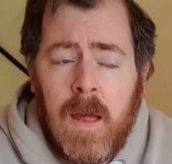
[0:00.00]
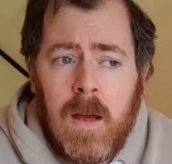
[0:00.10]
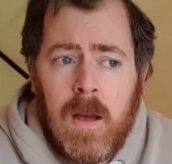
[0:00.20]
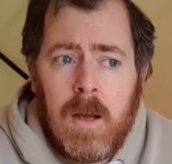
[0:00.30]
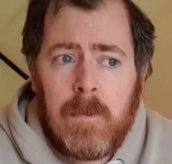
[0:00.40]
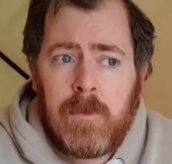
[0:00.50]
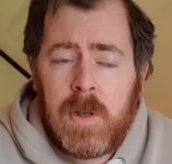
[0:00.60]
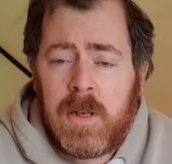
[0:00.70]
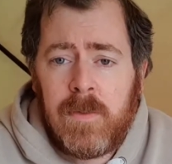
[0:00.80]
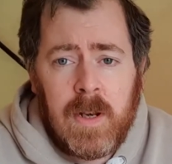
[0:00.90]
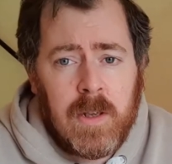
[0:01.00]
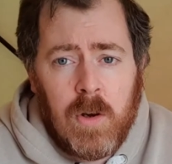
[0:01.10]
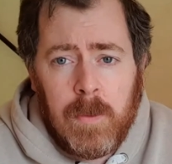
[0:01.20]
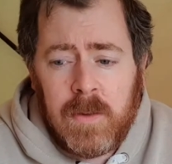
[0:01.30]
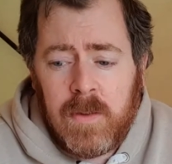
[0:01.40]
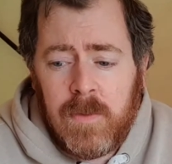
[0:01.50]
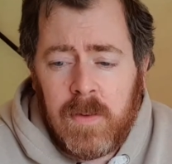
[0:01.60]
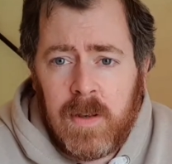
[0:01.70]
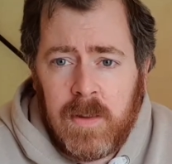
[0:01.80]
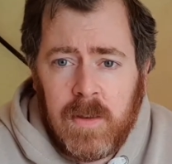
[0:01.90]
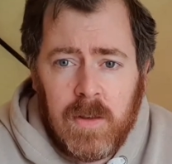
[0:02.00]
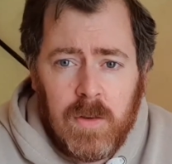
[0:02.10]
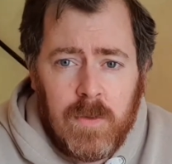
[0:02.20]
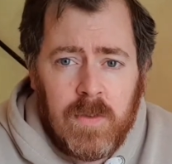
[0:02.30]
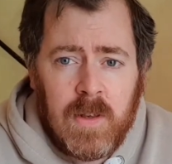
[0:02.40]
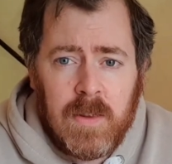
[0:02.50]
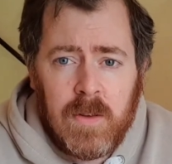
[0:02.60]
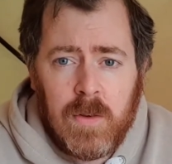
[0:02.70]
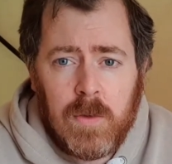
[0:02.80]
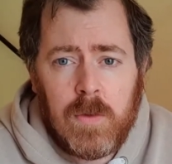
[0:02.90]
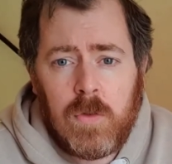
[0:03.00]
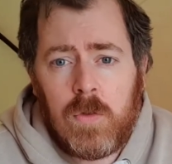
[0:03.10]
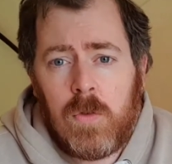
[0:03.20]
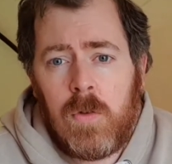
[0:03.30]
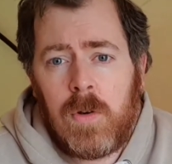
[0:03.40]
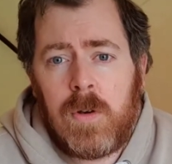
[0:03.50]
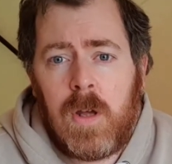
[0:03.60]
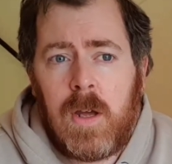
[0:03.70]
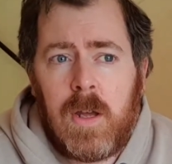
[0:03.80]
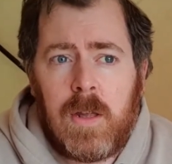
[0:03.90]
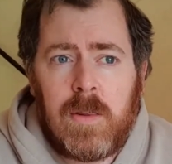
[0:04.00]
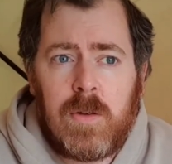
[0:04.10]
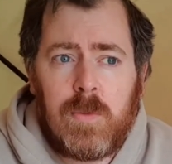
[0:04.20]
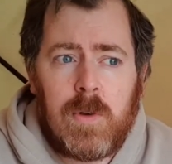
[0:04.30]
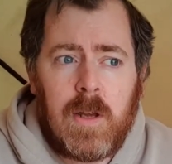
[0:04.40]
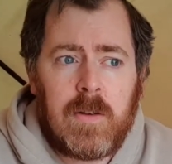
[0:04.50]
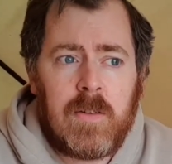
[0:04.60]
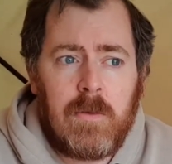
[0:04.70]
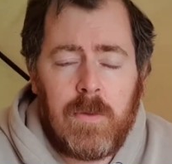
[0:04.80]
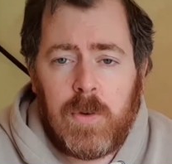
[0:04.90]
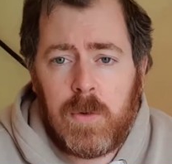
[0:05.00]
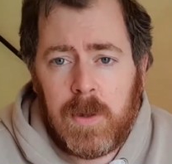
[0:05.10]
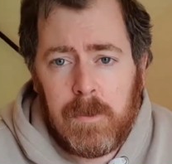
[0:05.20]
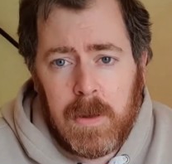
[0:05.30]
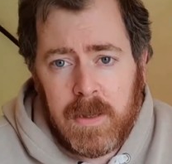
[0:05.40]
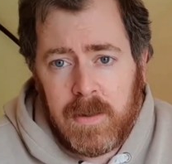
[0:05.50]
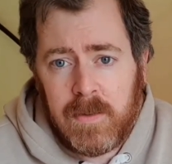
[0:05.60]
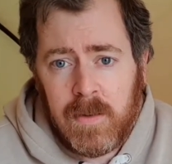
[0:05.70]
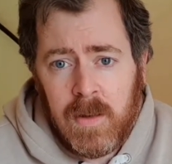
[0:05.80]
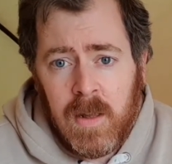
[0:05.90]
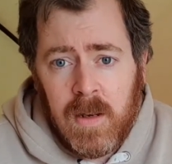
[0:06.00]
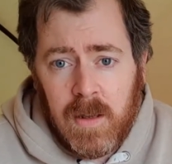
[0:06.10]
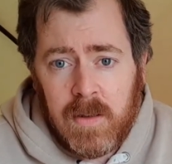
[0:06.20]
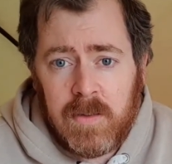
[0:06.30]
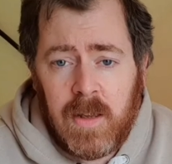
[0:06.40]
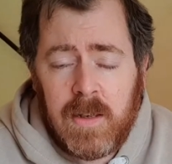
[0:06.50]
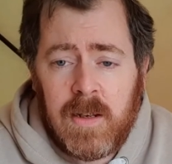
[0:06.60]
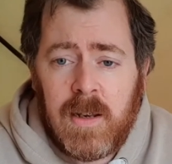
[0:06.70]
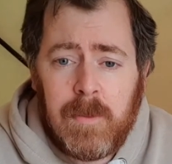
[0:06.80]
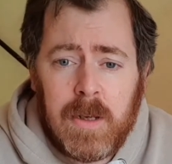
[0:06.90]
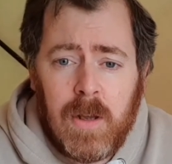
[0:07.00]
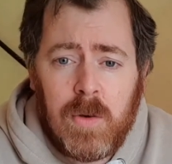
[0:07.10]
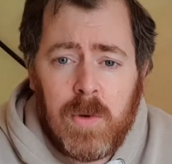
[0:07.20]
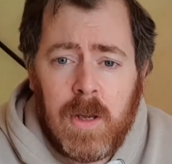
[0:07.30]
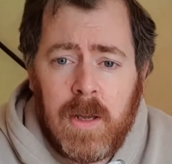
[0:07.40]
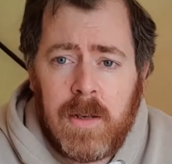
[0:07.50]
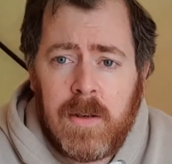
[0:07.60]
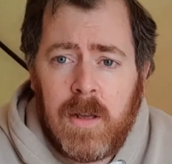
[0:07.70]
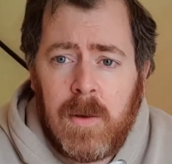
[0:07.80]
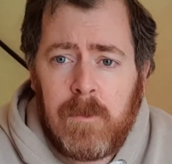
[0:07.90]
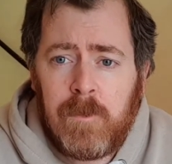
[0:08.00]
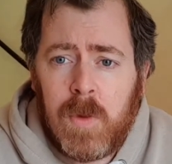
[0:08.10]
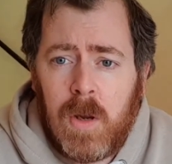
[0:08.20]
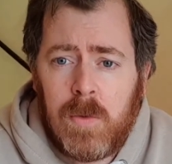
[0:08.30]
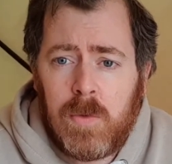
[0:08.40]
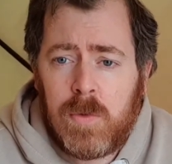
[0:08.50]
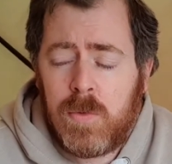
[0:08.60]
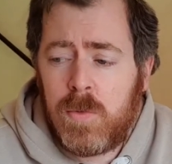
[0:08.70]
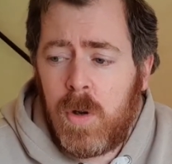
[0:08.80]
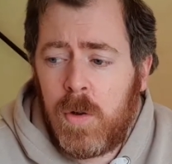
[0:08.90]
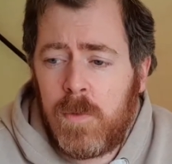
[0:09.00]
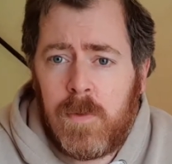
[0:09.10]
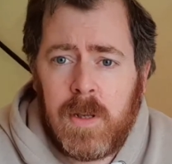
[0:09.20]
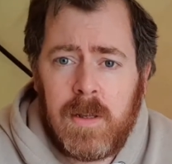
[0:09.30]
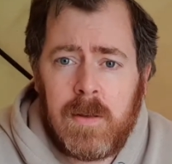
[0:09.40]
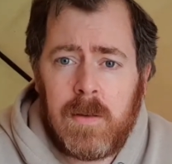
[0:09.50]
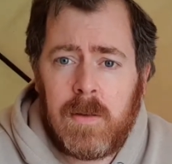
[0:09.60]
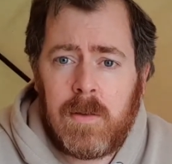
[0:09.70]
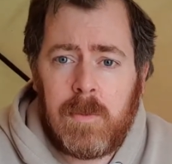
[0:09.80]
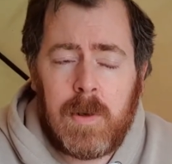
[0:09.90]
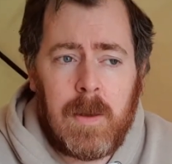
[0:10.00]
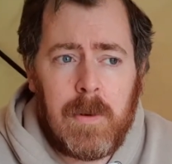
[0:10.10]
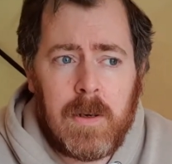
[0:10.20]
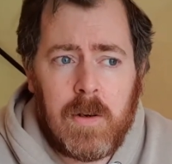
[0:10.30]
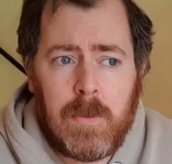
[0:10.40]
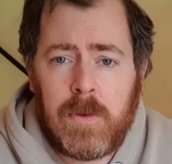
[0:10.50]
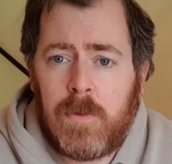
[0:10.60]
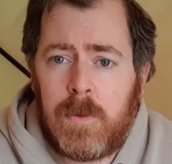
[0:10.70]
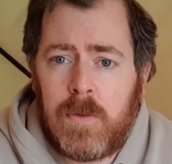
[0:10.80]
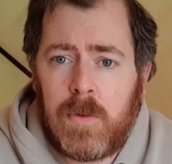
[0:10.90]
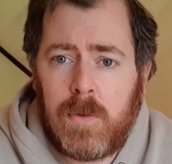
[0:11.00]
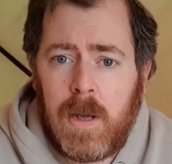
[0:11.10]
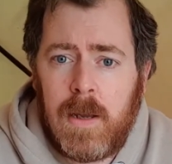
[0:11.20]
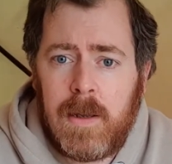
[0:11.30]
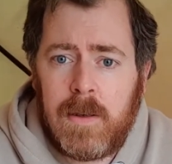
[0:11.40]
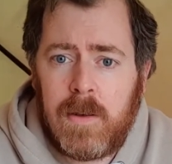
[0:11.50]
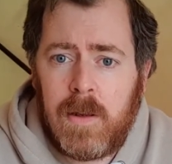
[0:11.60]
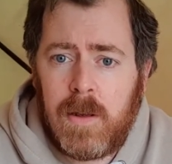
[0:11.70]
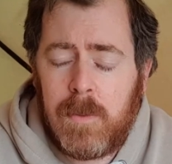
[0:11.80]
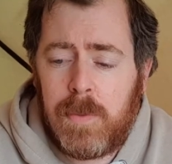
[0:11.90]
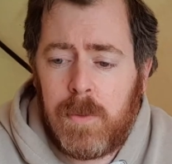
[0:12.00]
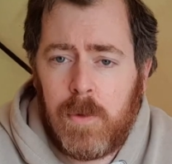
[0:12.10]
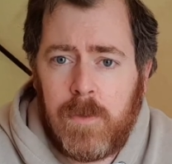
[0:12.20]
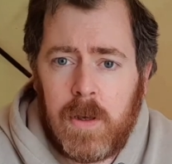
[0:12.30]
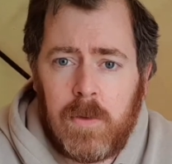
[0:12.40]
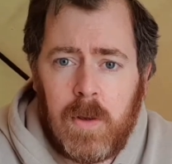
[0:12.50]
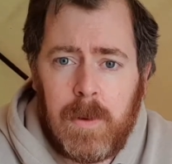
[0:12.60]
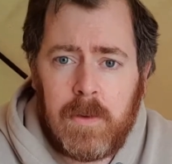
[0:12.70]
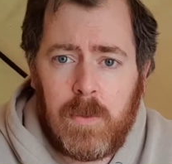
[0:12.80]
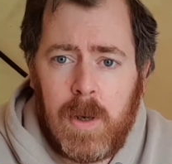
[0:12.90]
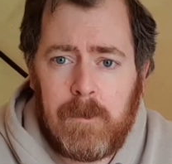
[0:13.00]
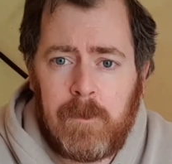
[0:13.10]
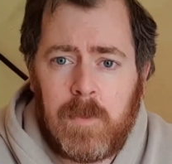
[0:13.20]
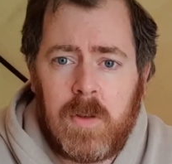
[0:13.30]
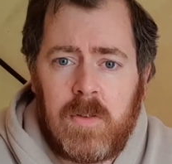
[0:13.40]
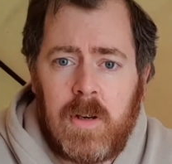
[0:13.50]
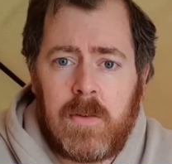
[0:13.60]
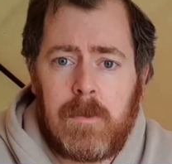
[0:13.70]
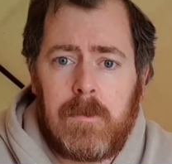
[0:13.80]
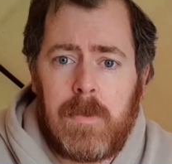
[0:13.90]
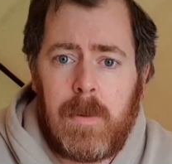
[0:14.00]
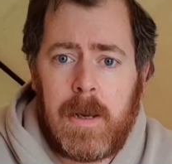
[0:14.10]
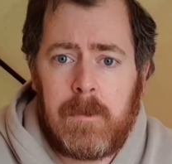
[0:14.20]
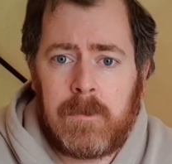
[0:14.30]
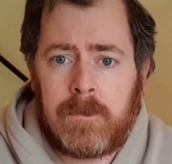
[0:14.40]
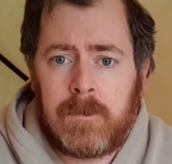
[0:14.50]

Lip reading: Leave any comments. If there's anything that you've seen that you're not too sure on that you would like to see reviewed, then please, like I say, let me know, and I will hopefully get plenty of comments from you soon, and put more videos up as and when. Cheers, bye bye.